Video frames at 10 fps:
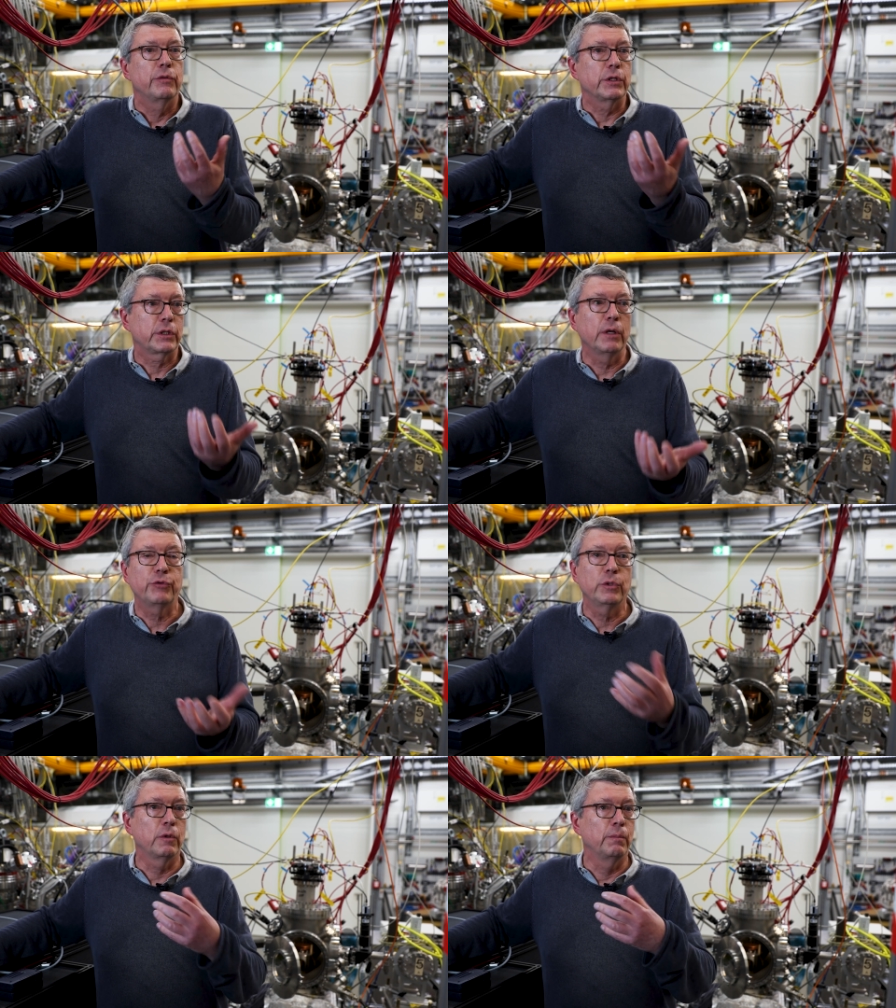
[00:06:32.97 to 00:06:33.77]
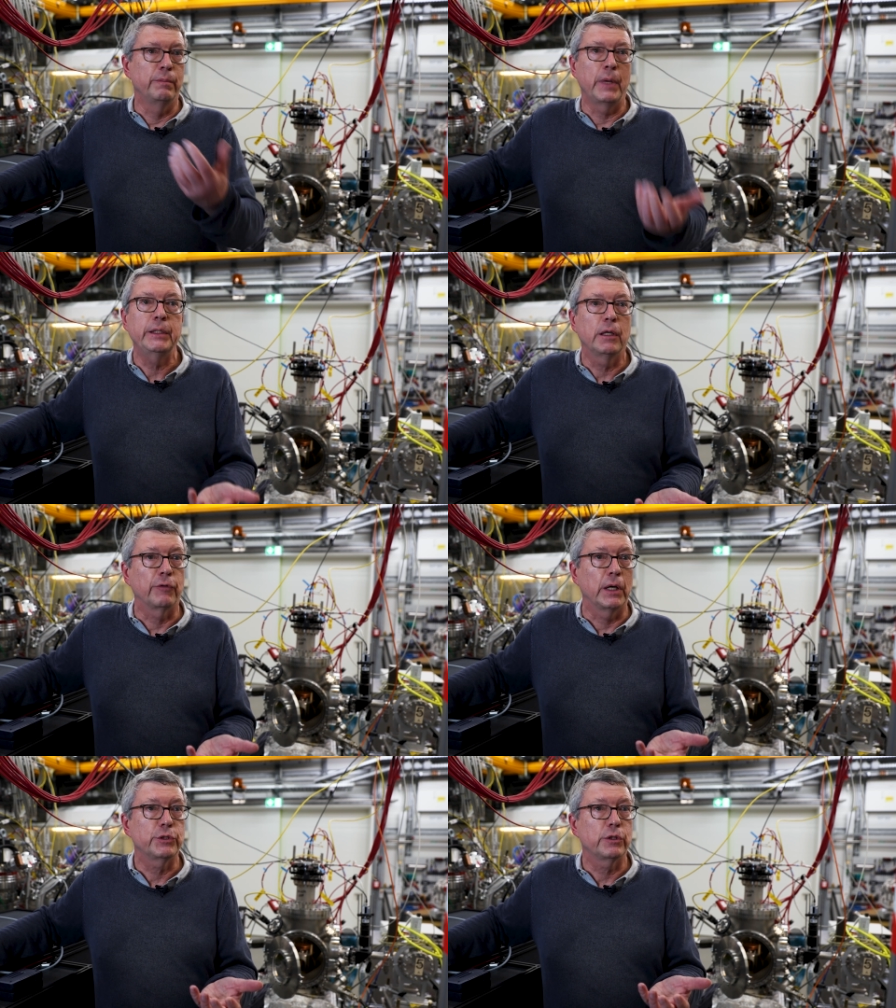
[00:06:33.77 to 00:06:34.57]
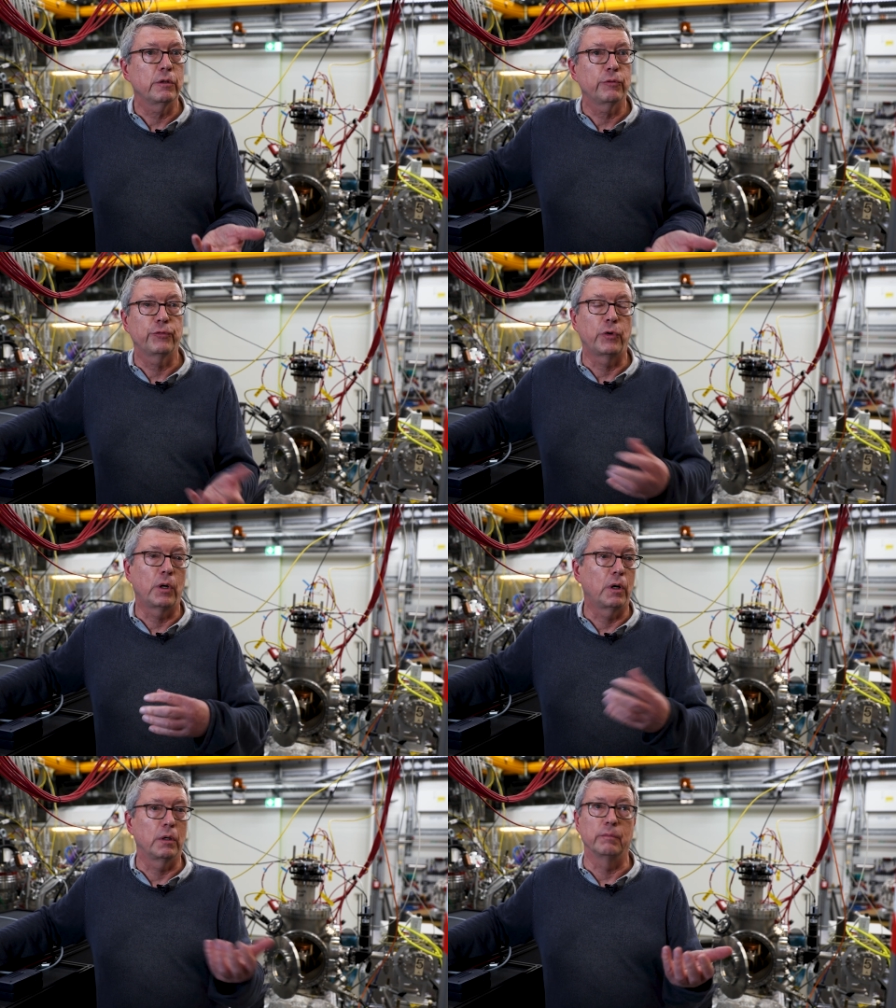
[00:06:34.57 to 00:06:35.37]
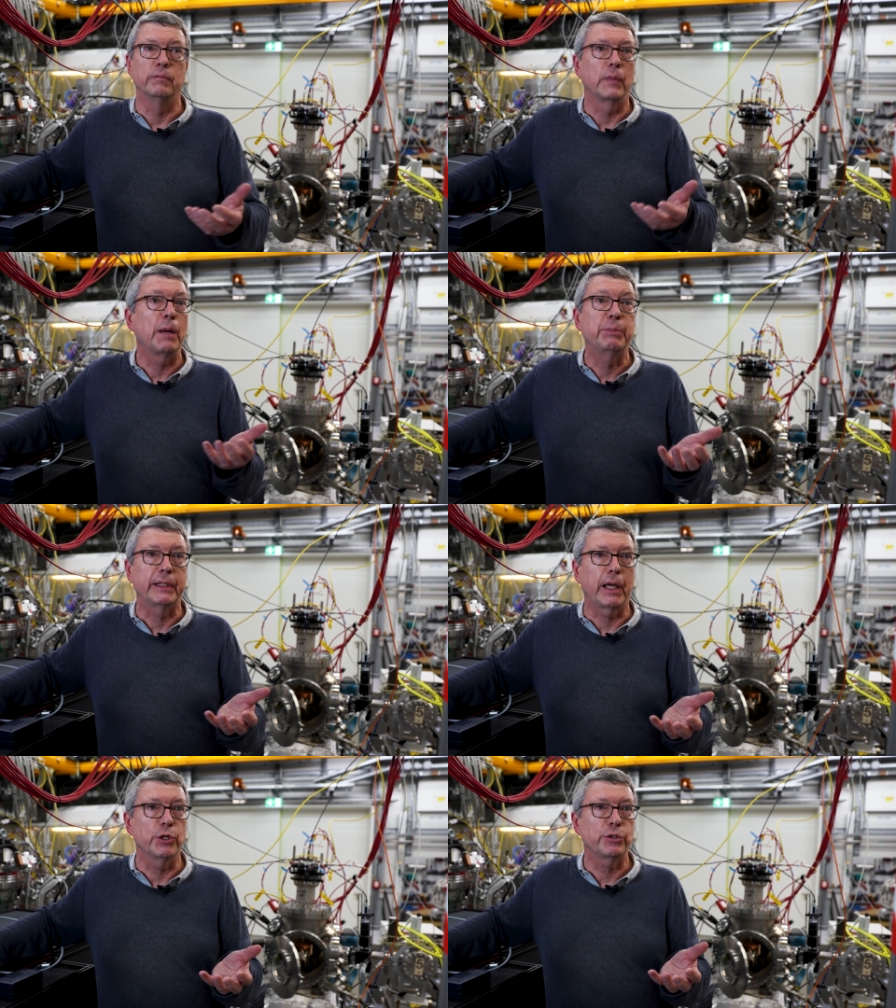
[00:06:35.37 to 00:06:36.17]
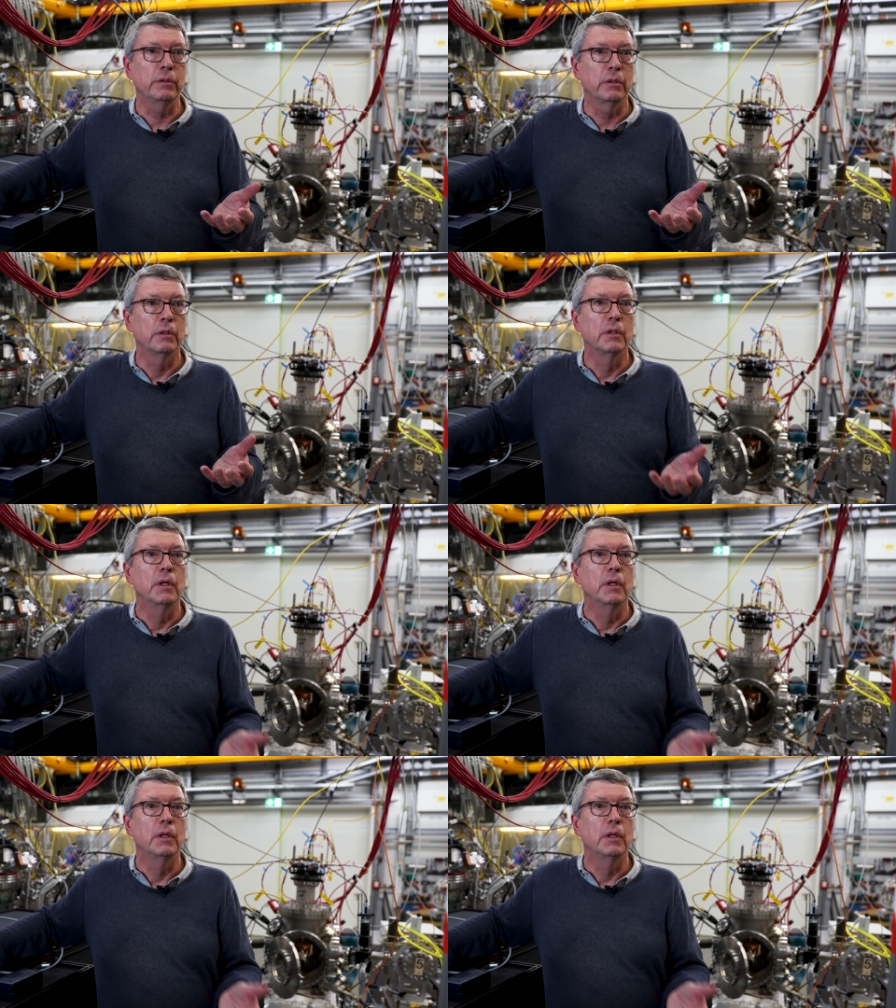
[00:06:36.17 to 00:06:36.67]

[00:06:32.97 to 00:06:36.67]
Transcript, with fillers: This gives you many advantages for application